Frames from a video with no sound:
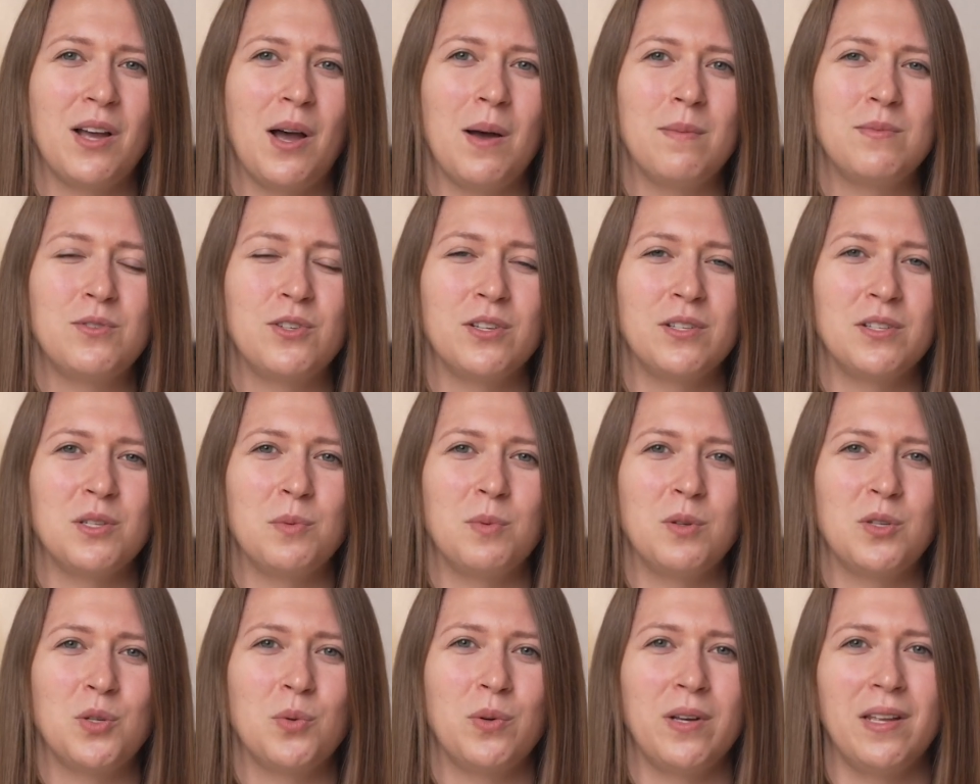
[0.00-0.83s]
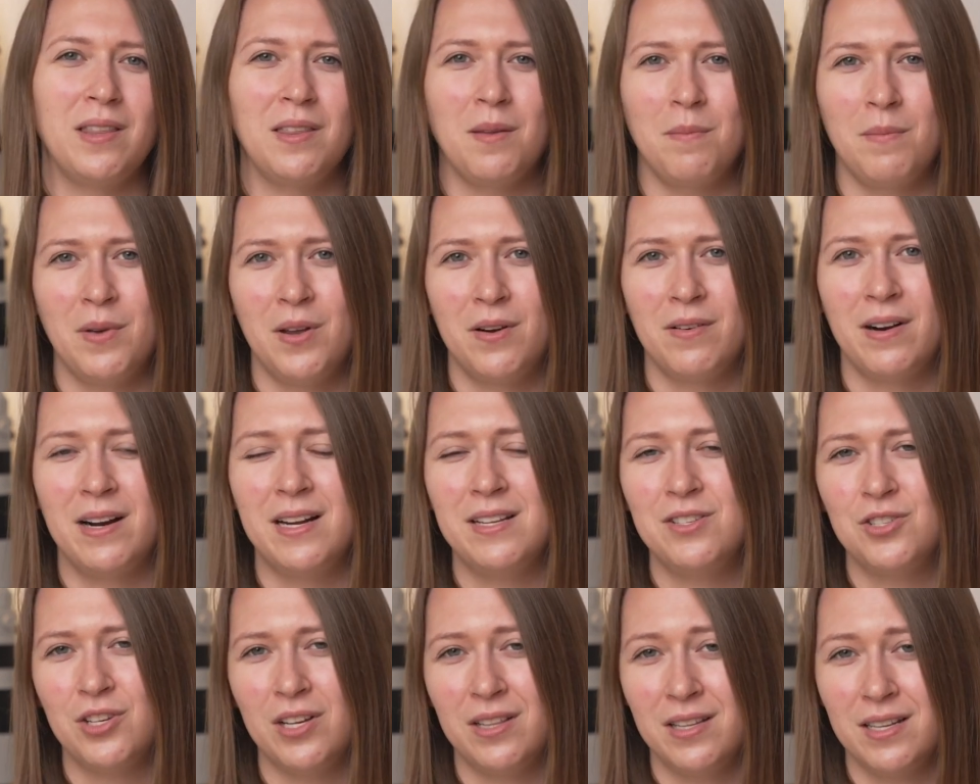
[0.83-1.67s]
options between the
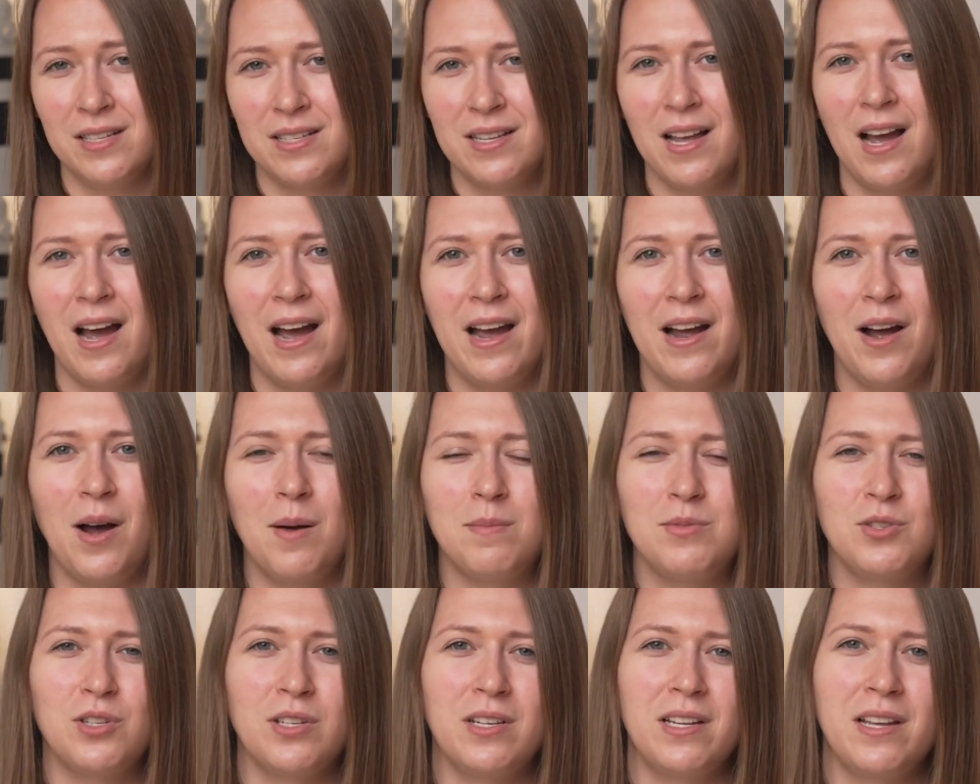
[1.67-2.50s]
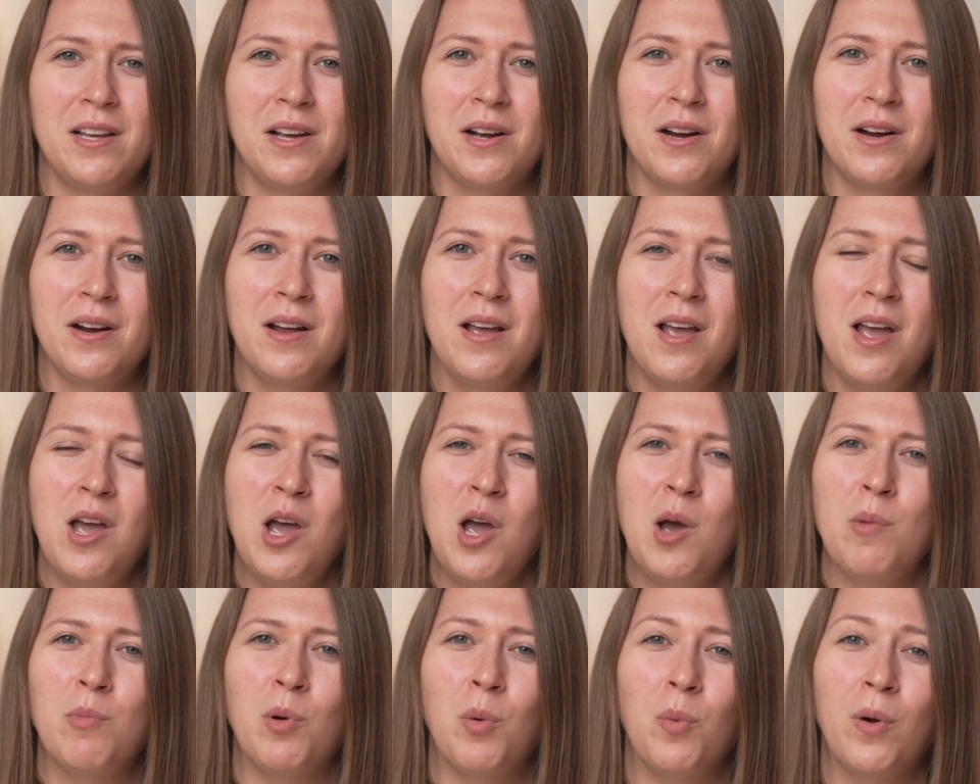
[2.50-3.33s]
mid-range and this high option here.
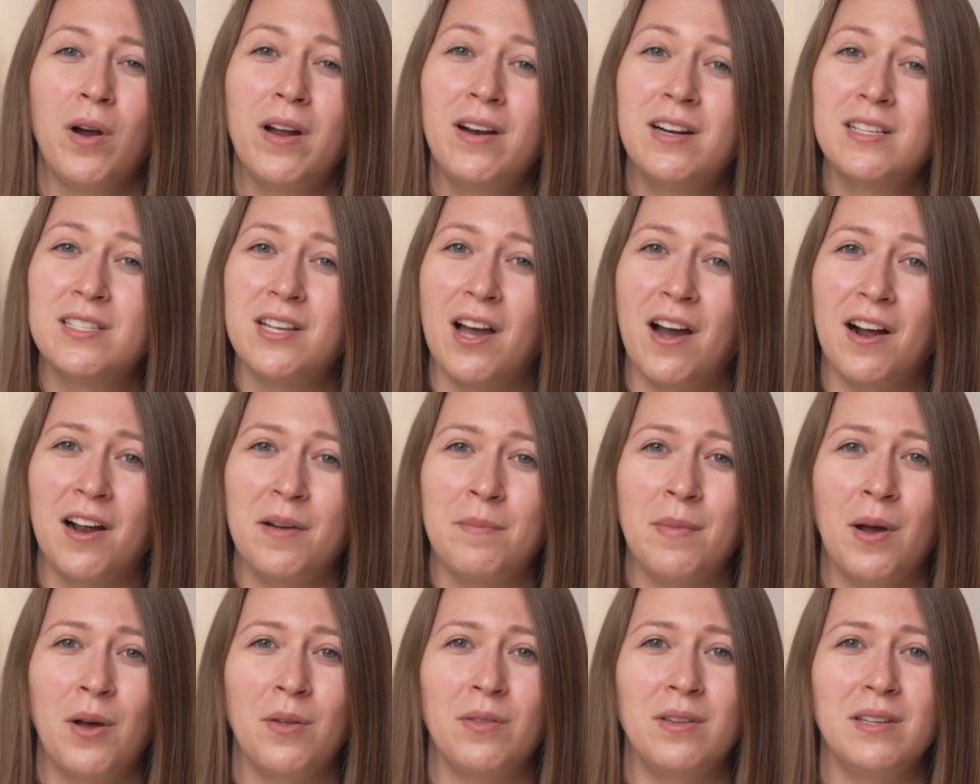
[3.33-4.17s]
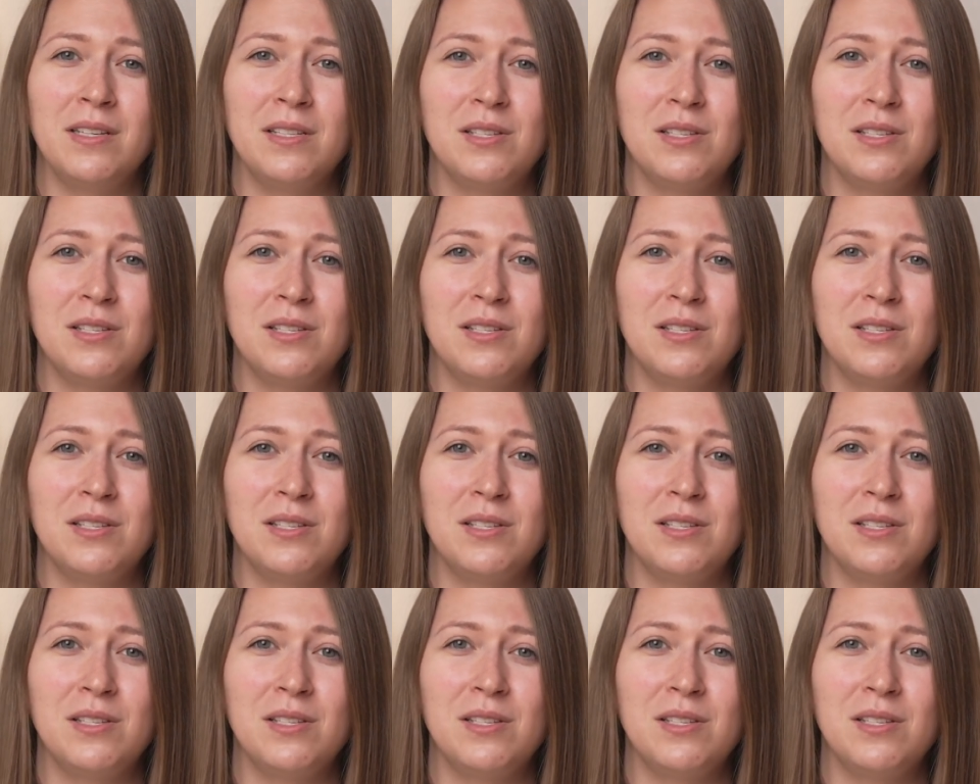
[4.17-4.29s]
But we're going to talk about the